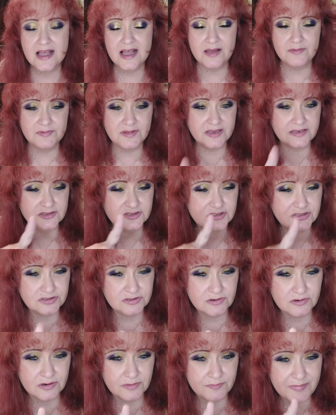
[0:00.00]
I'm not
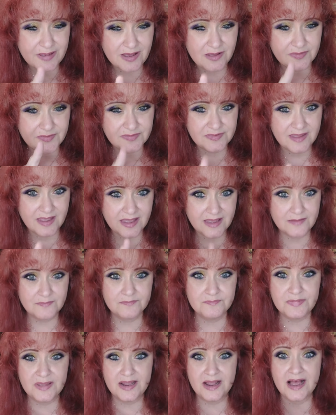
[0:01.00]
sure about that.
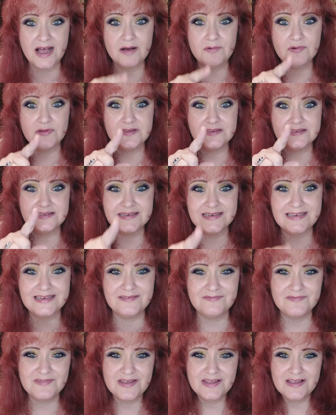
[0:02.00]
But I will
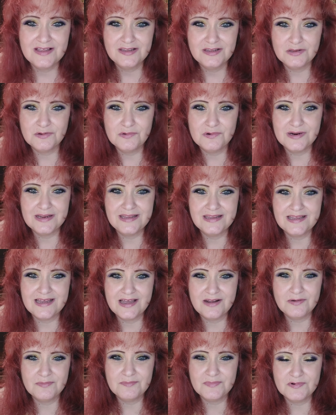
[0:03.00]
leave Lori
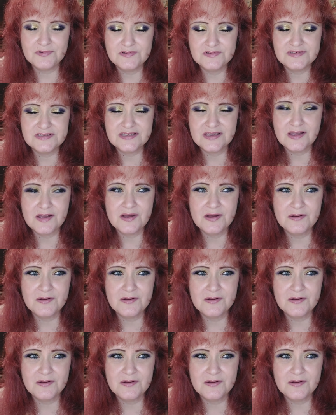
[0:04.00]
Latimer's